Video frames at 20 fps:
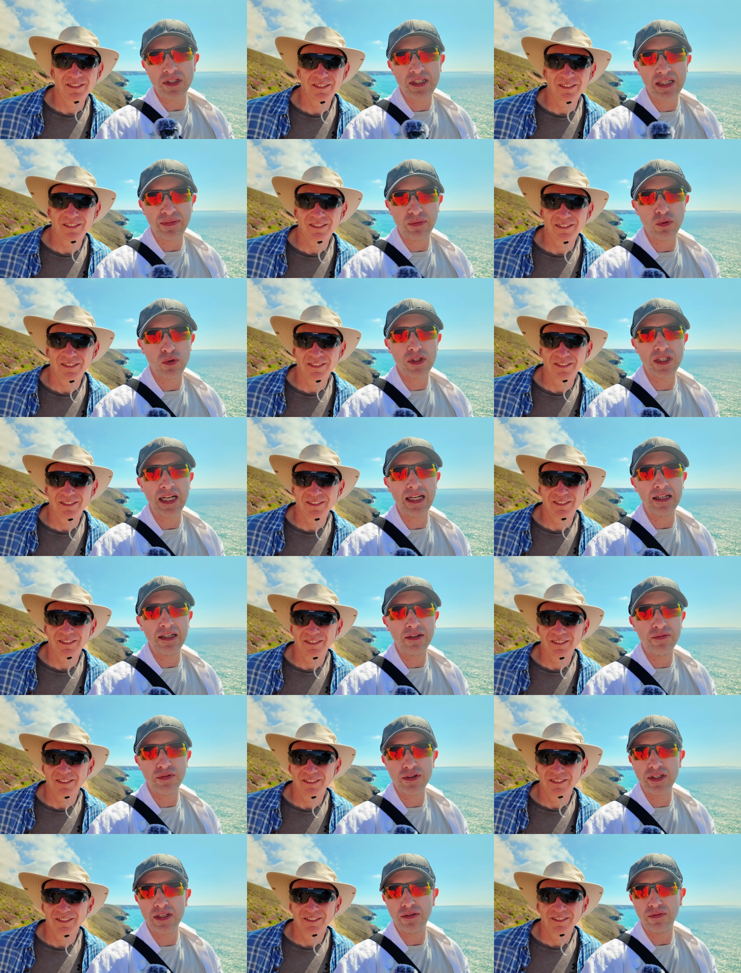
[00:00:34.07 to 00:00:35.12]
Speaker 1: the civil standard
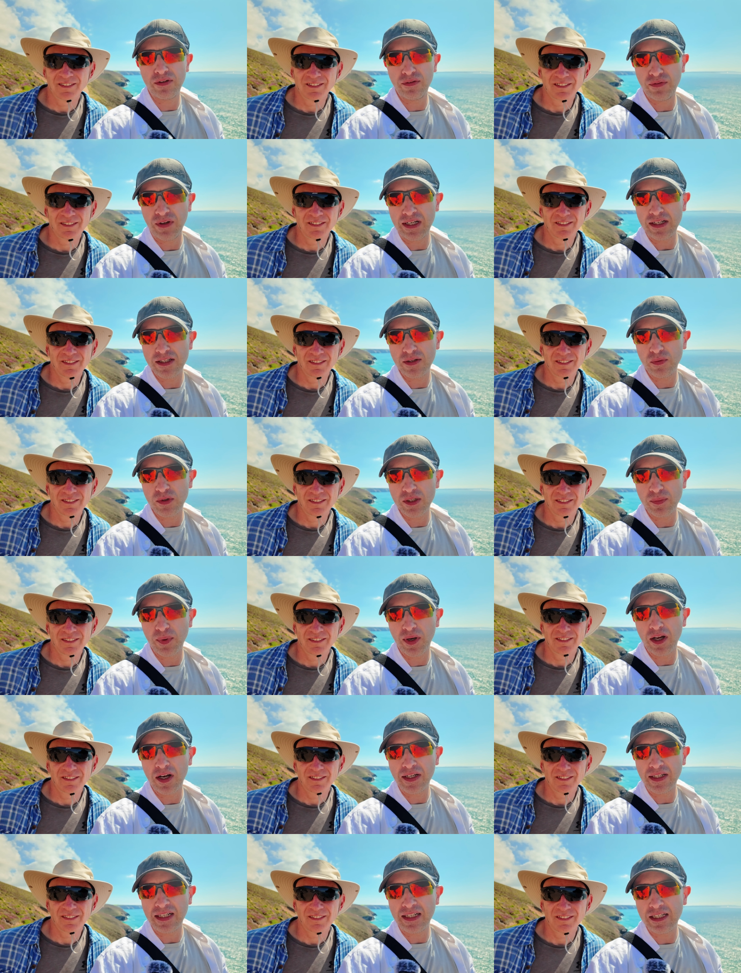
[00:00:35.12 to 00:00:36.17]
for self-defence that was
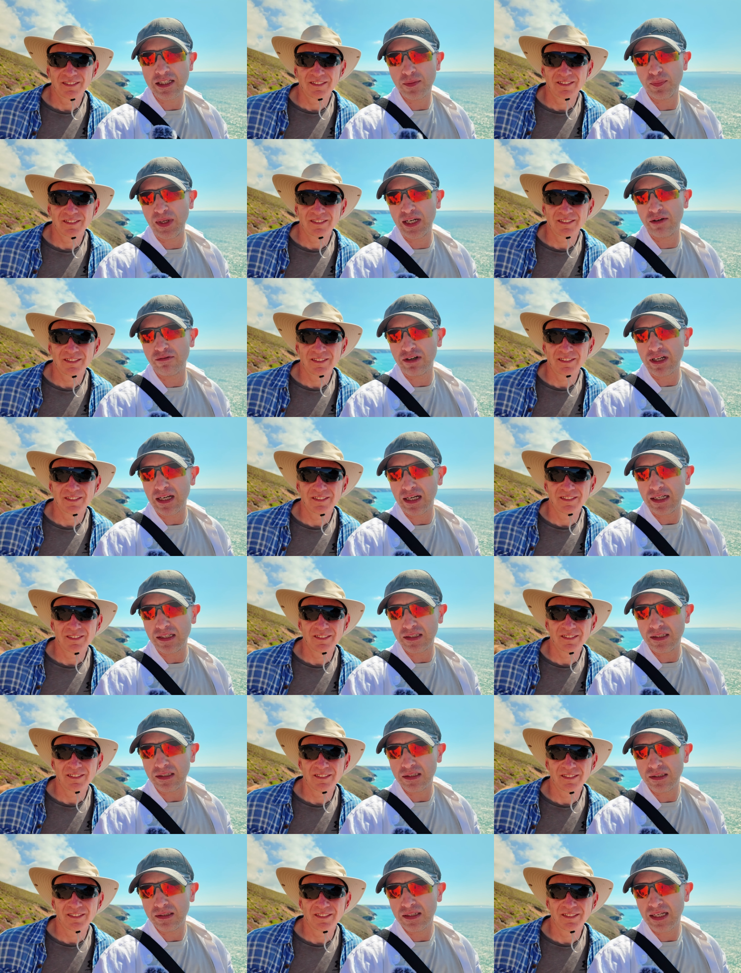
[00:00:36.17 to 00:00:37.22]
applied in disciplinary
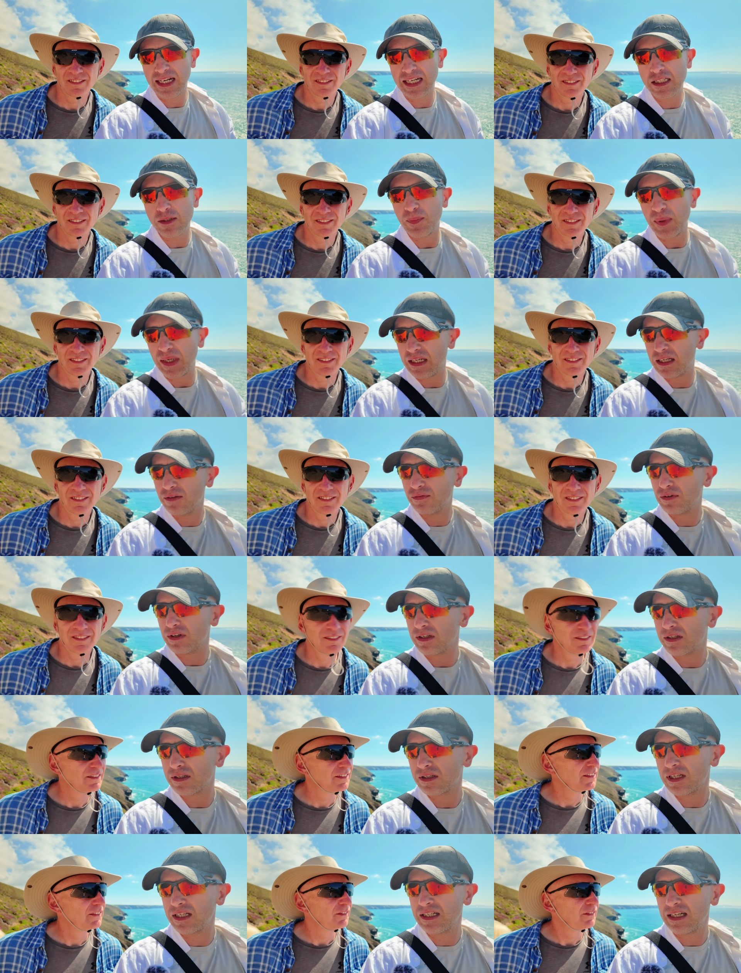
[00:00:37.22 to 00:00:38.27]
cases? And it's a big
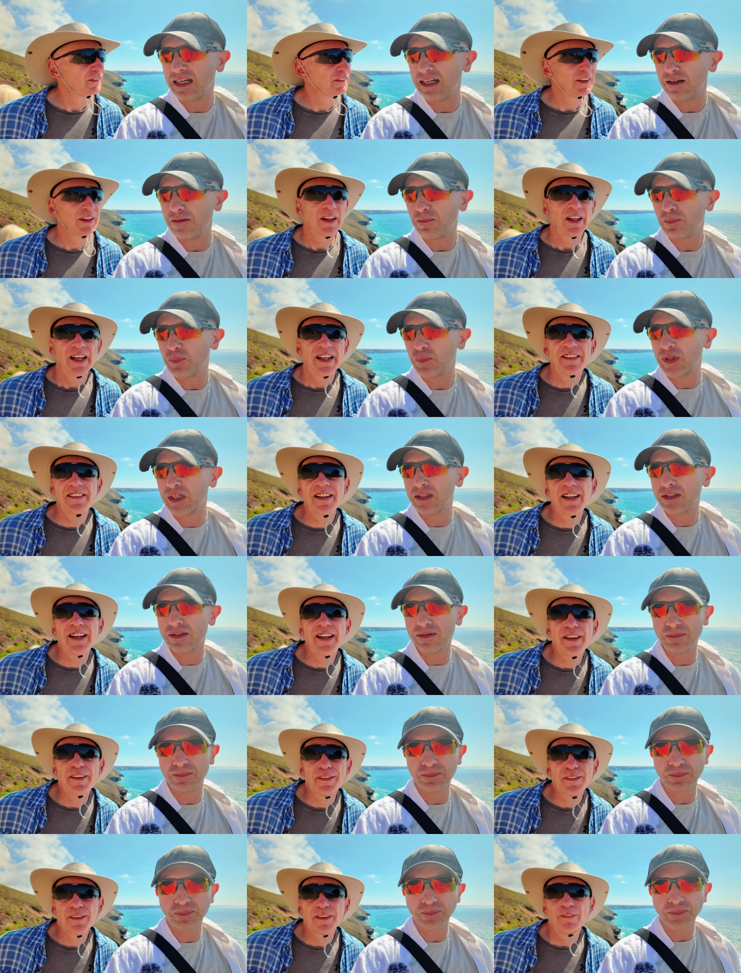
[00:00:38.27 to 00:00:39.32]
difference, isn't it, Al? Because it
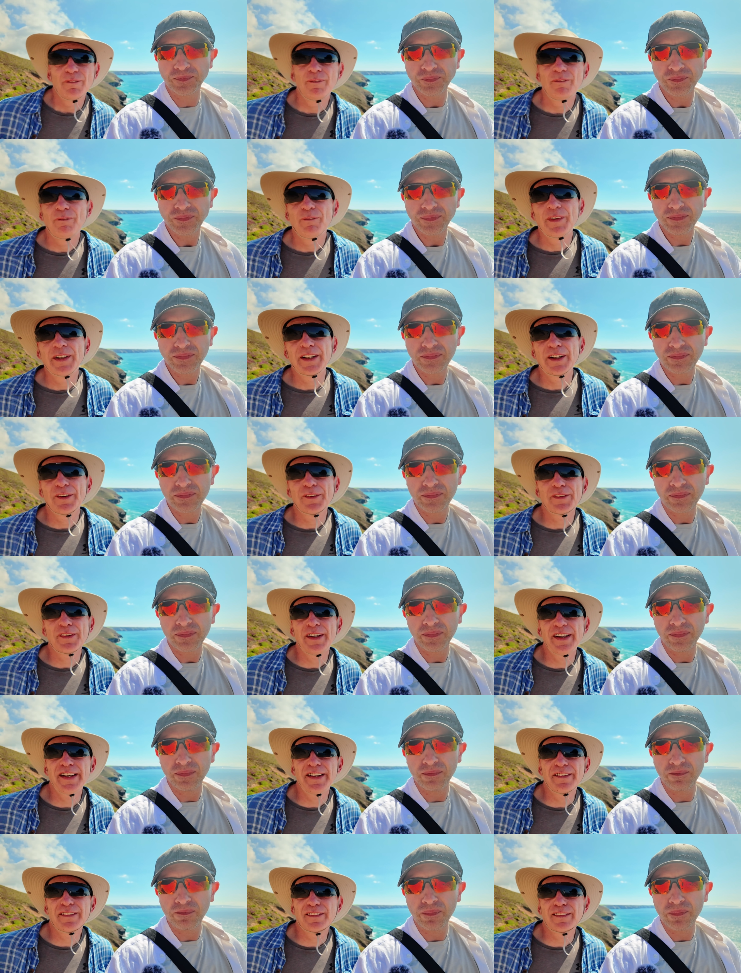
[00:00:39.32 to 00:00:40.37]
Speaker 2: is because
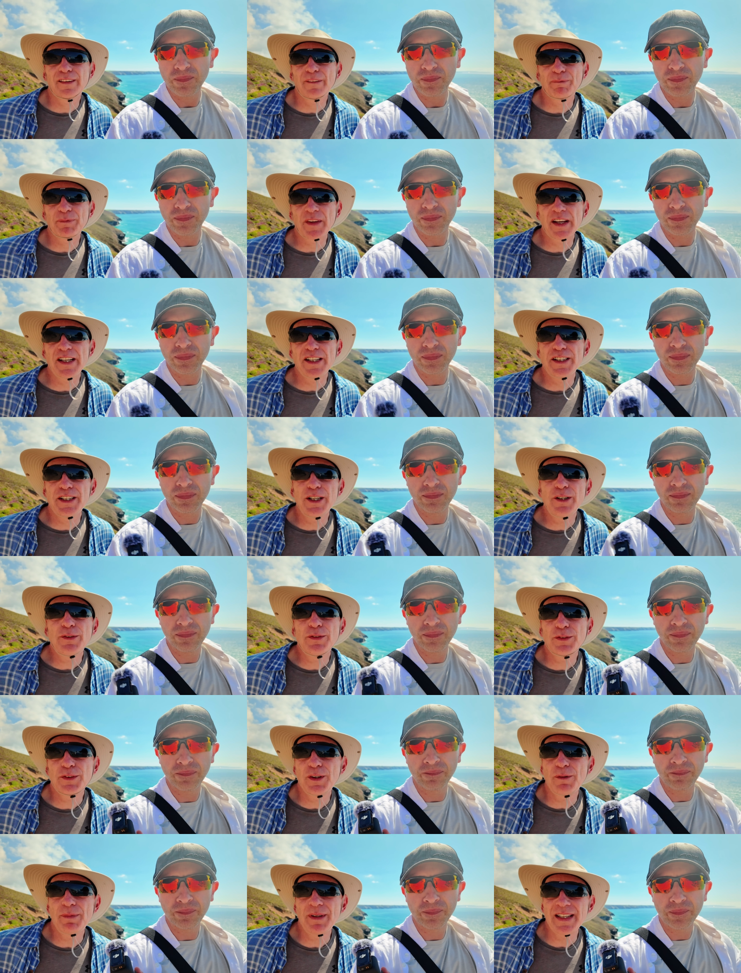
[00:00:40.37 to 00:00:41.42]
it's it used
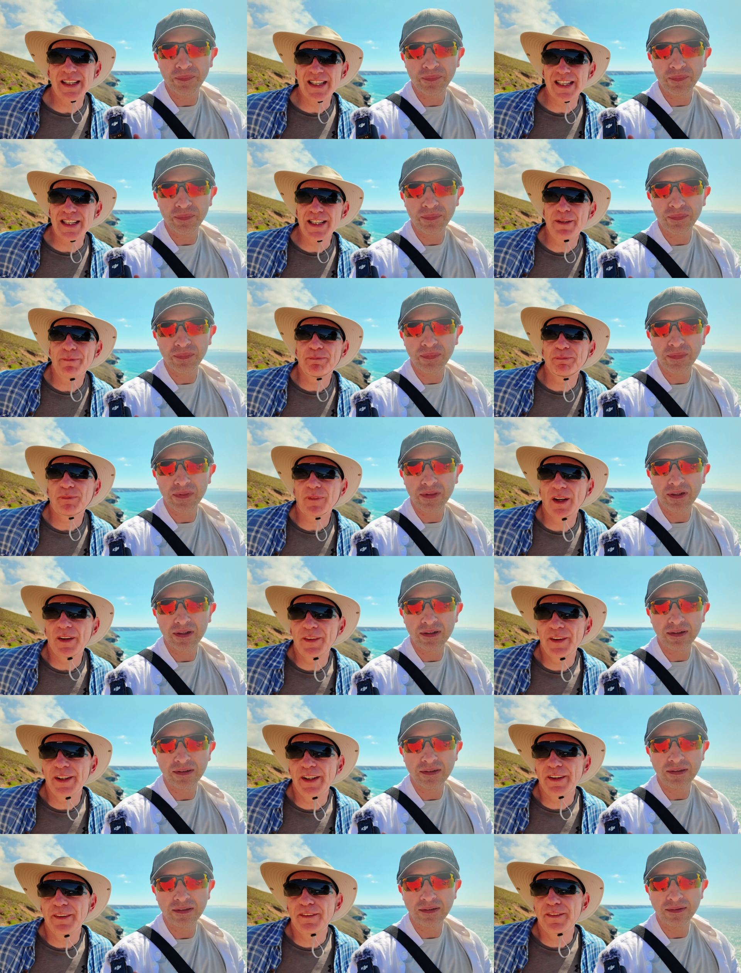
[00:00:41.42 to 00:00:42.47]
to be
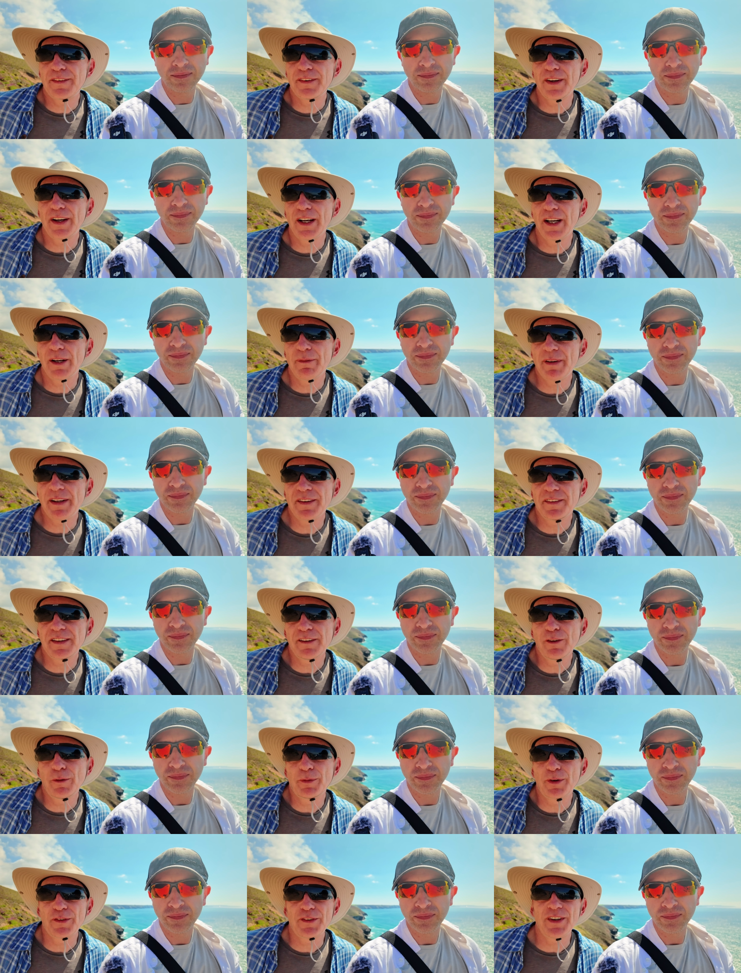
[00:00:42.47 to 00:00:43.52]
that um, in
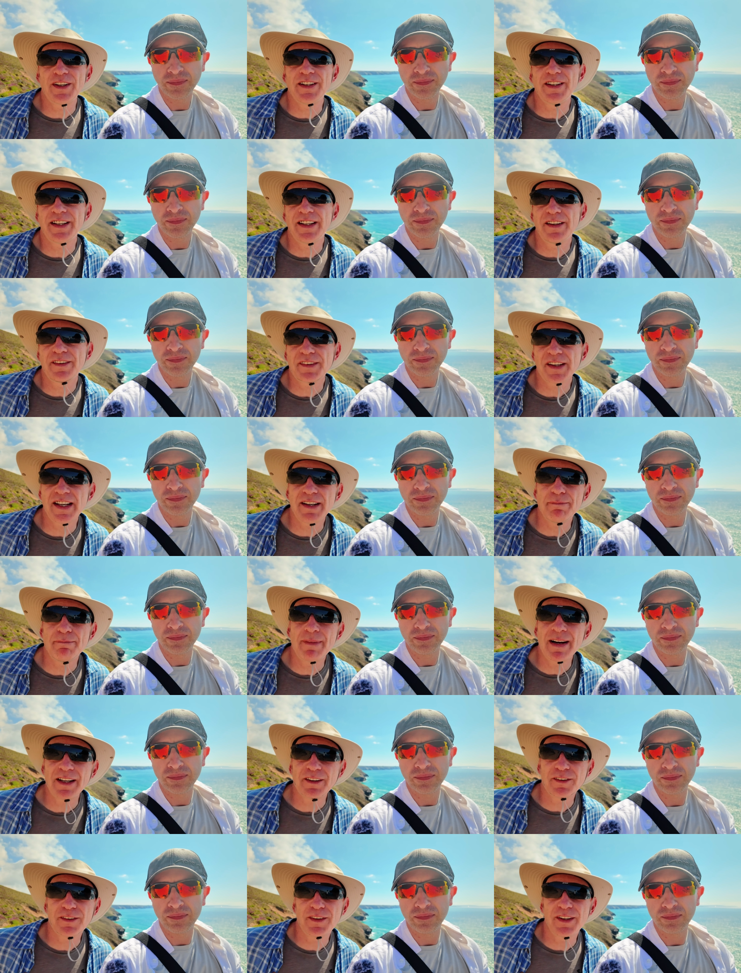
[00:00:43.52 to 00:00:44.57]
civil proceedings it
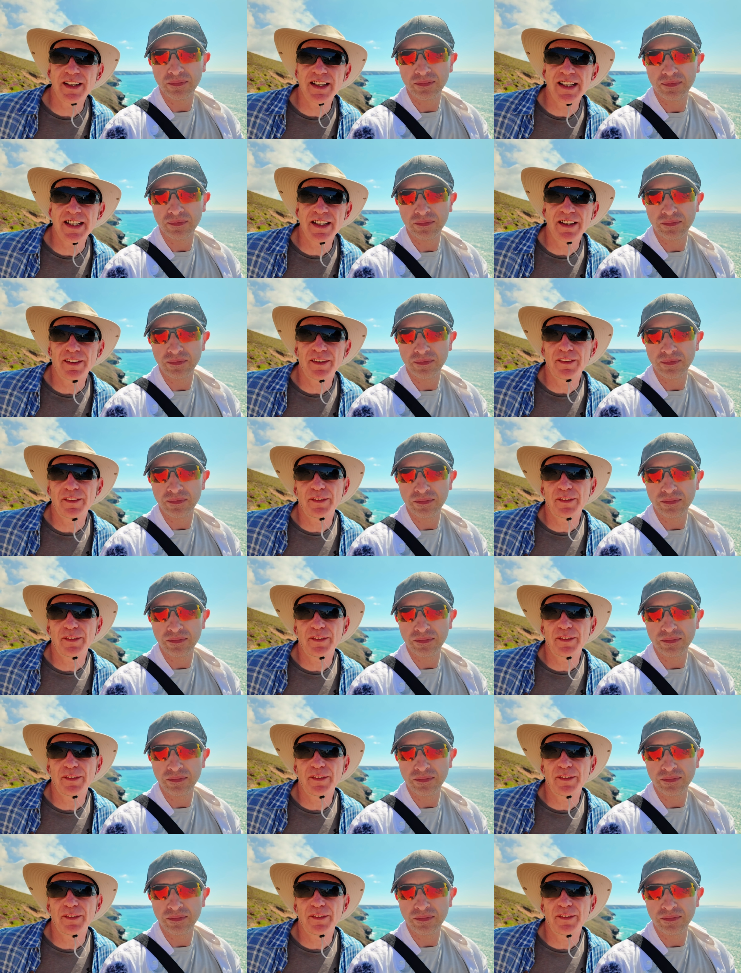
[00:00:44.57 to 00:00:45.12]
matched the